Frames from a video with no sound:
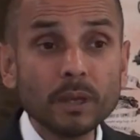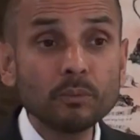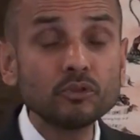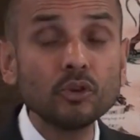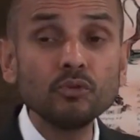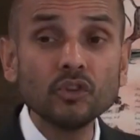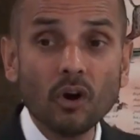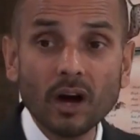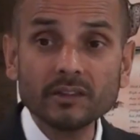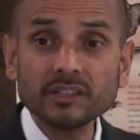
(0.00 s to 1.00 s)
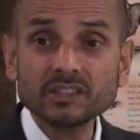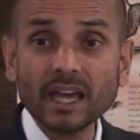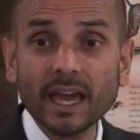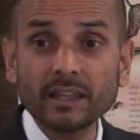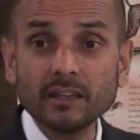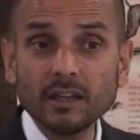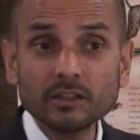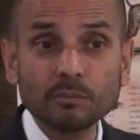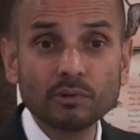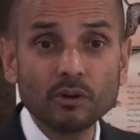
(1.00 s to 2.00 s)
people do not understand
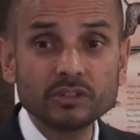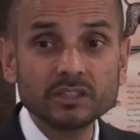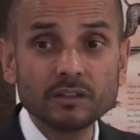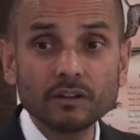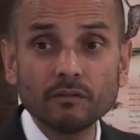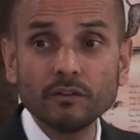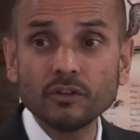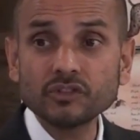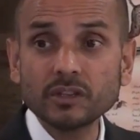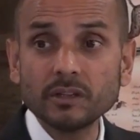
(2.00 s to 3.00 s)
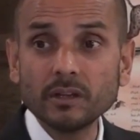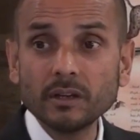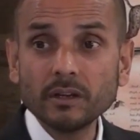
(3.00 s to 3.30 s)
the process of conversion.